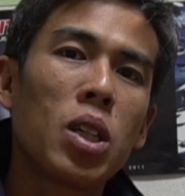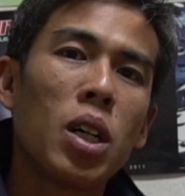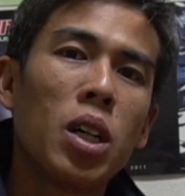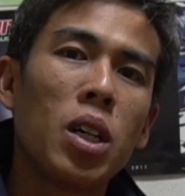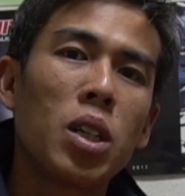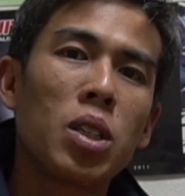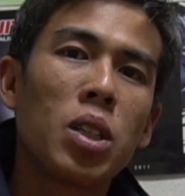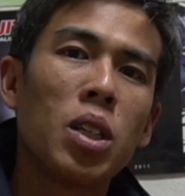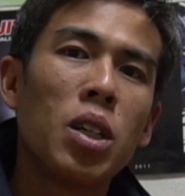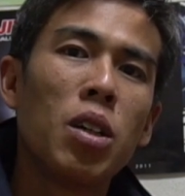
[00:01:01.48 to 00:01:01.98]

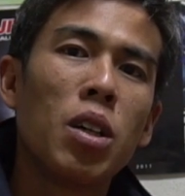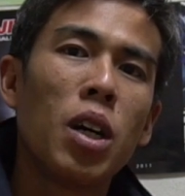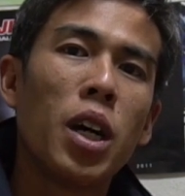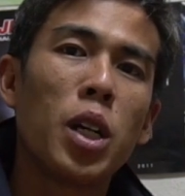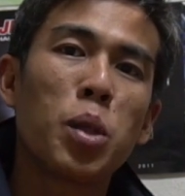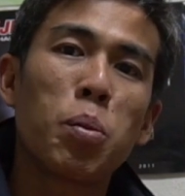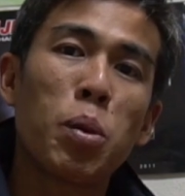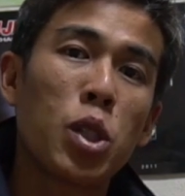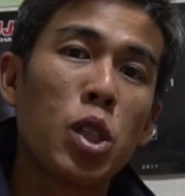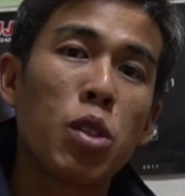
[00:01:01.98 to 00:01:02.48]
cars,
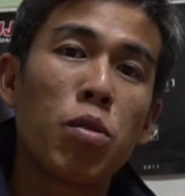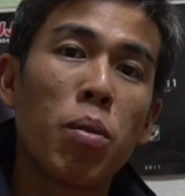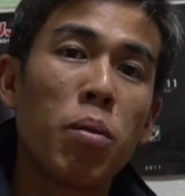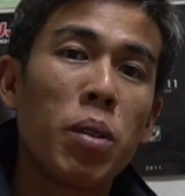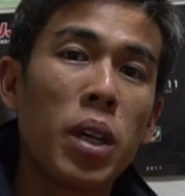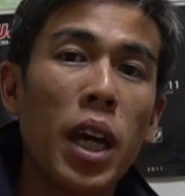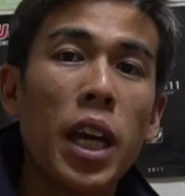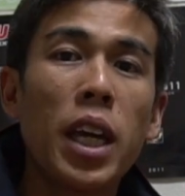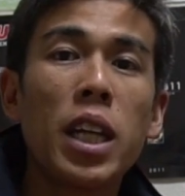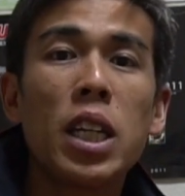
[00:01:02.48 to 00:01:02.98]
especially from
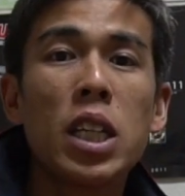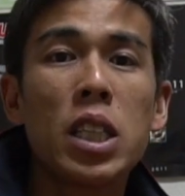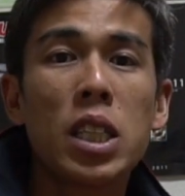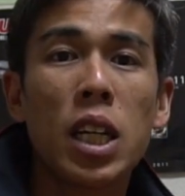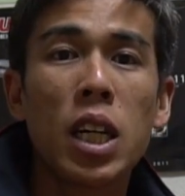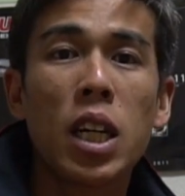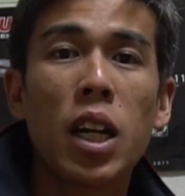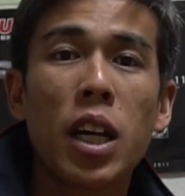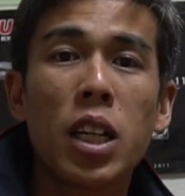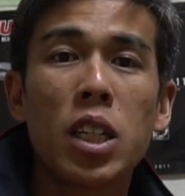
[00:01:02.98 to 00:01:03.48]
the 80s
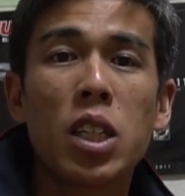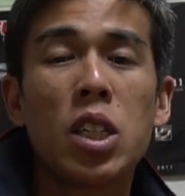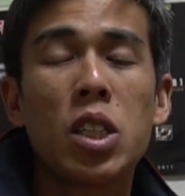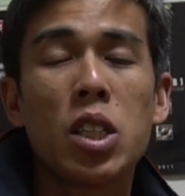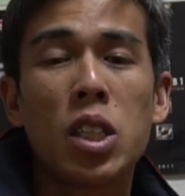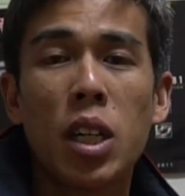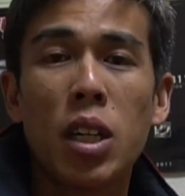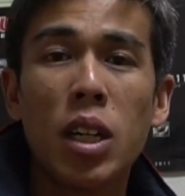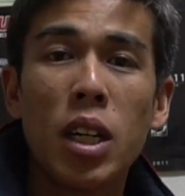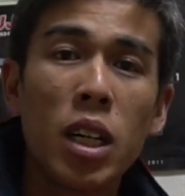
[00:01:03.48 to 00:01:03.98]
and
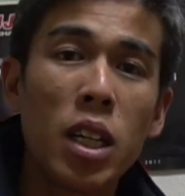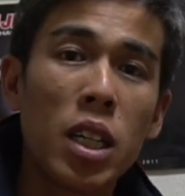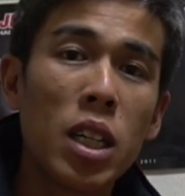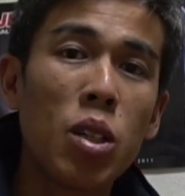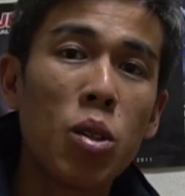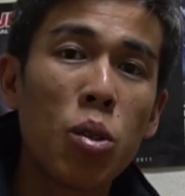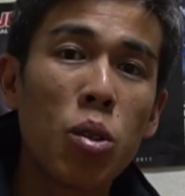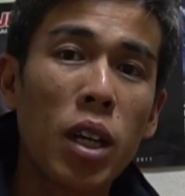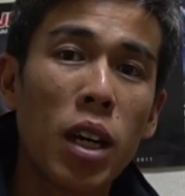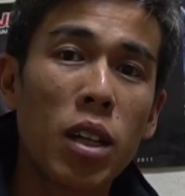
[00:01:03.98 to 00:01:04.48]
90s and early
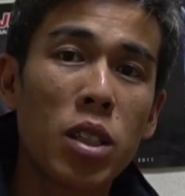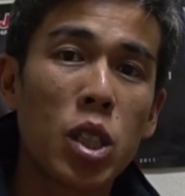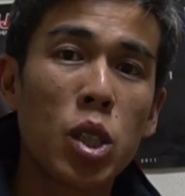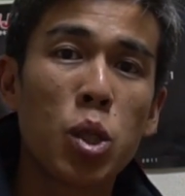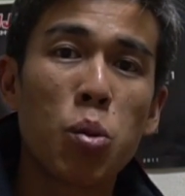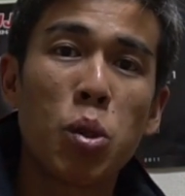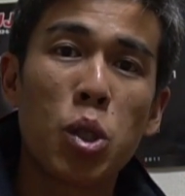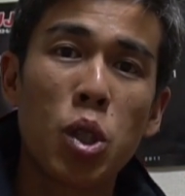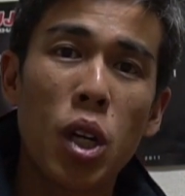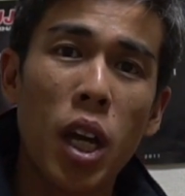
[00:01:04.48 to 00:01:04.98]

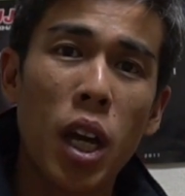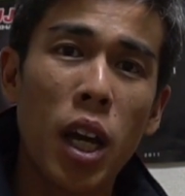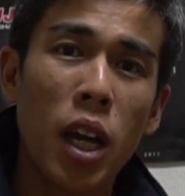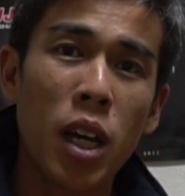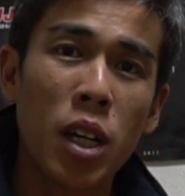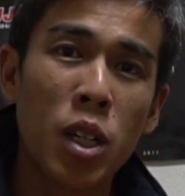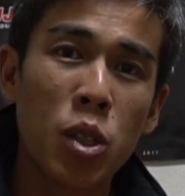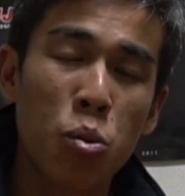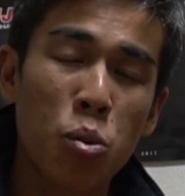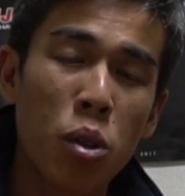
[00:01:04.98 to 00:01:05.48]
2000s, which
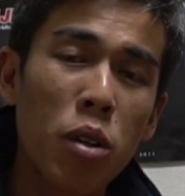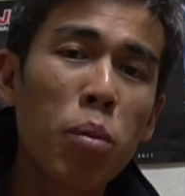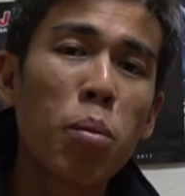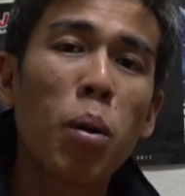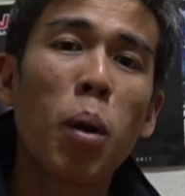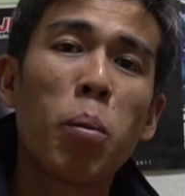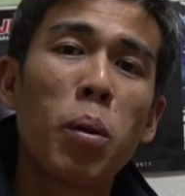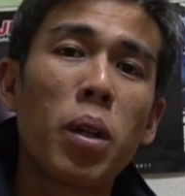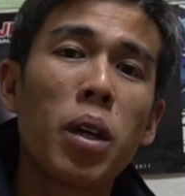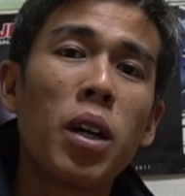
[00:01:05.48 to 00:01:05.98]
is very
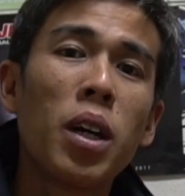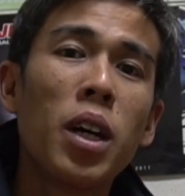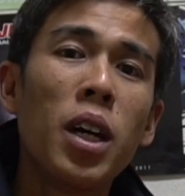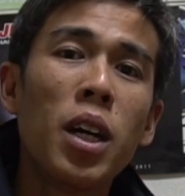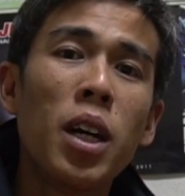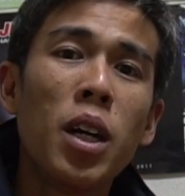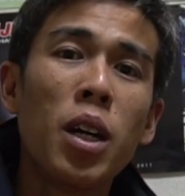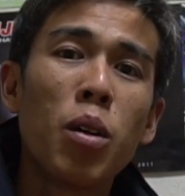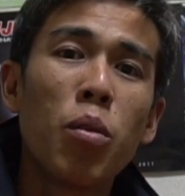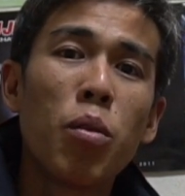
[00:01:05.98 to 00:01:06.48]
popular
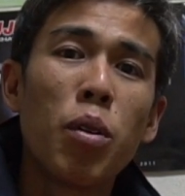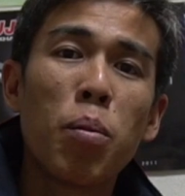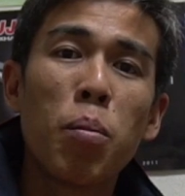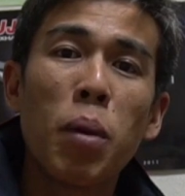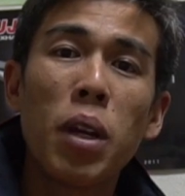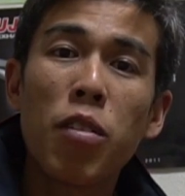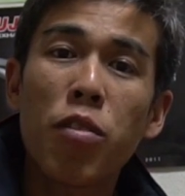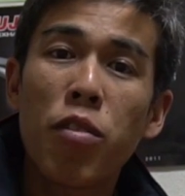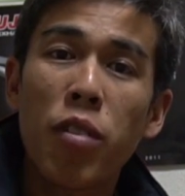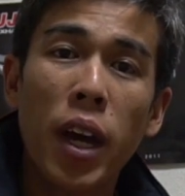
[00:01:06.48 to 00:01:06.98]
with
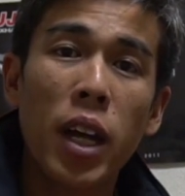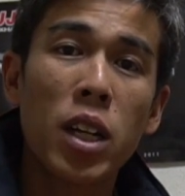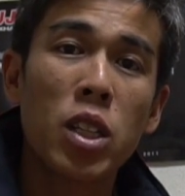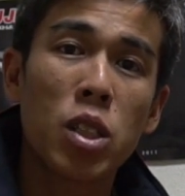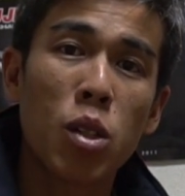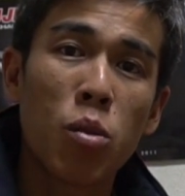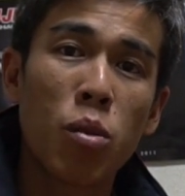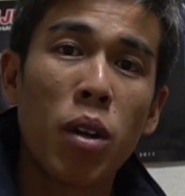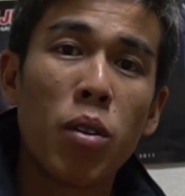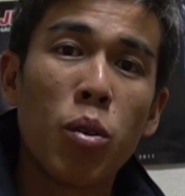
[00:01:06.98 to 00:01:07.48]
many
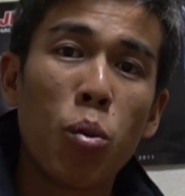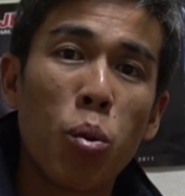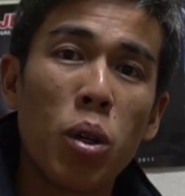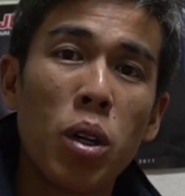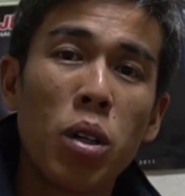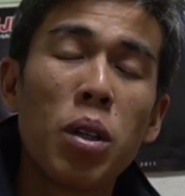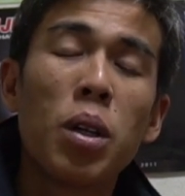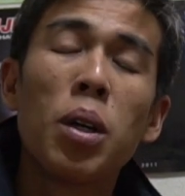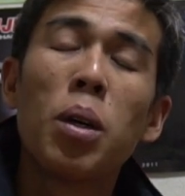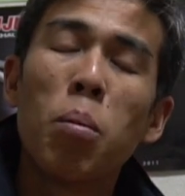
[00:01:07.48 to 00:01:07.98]
fans around the
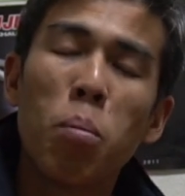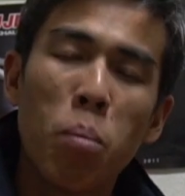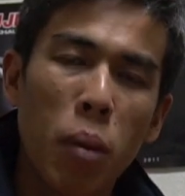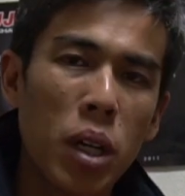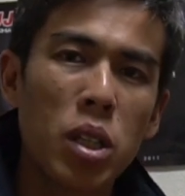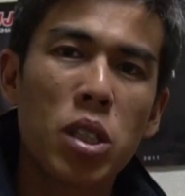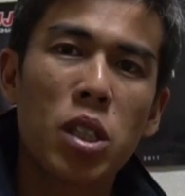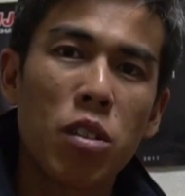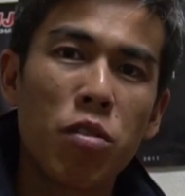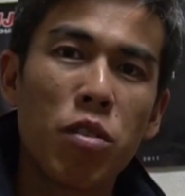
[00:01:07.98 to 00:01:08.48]
world,
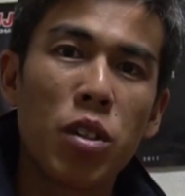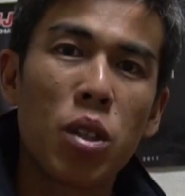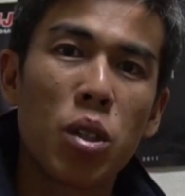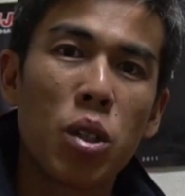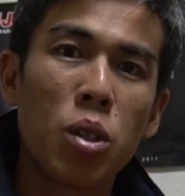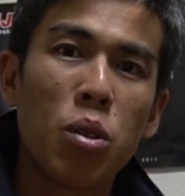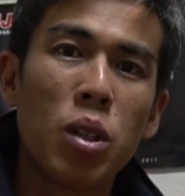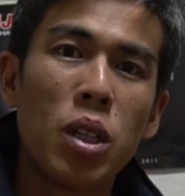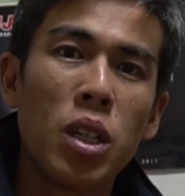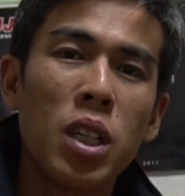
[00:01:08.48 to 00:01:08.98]
myself
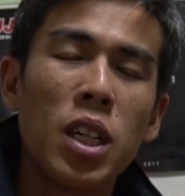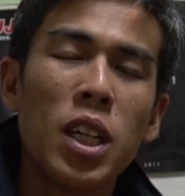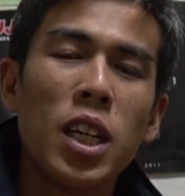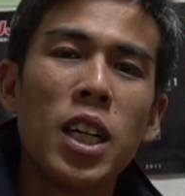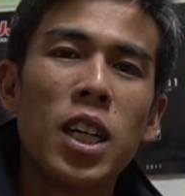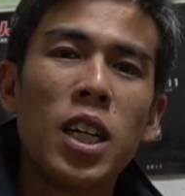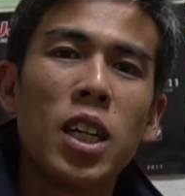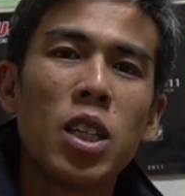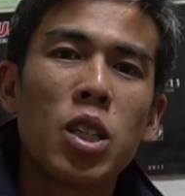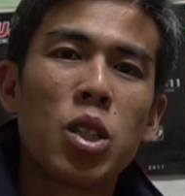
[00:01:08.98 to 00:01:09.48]
included.
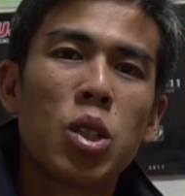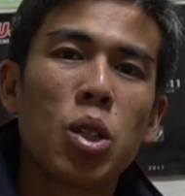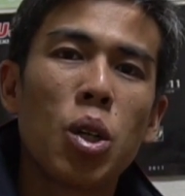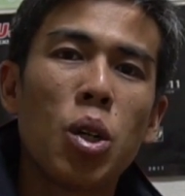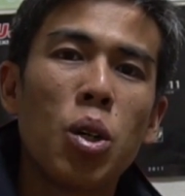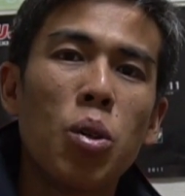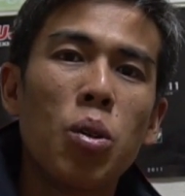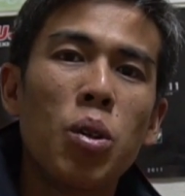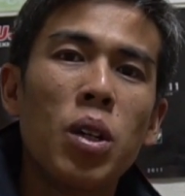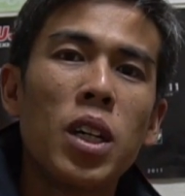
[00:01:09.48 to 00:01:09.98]

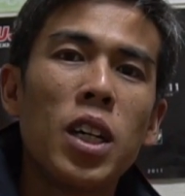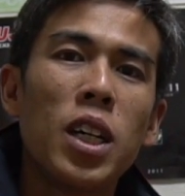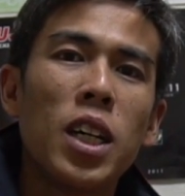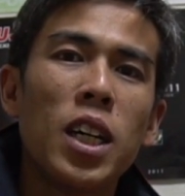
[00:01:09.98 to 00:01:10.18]
So